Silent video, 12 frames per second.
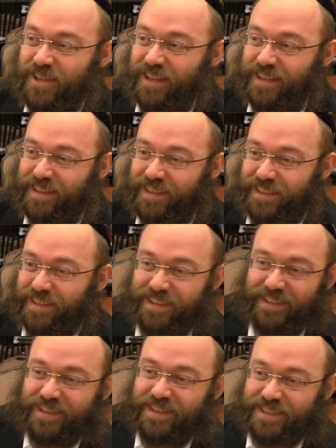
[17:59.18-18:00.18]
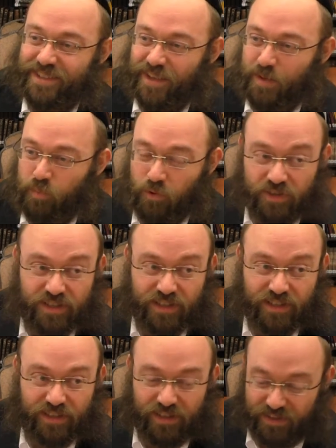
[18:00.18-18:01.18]
Shticky. So he pours it
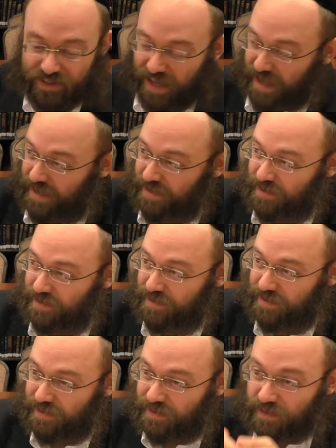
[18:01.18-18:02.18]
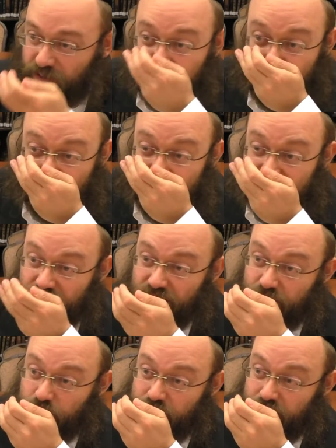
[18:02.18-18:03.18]
into his hand. He drinks a
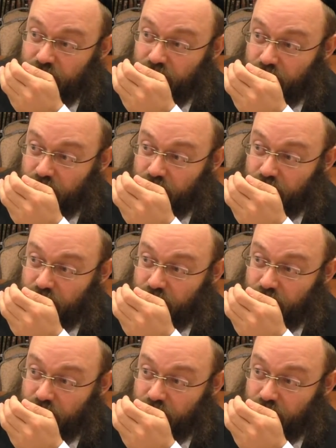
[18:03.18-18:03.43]
little bit.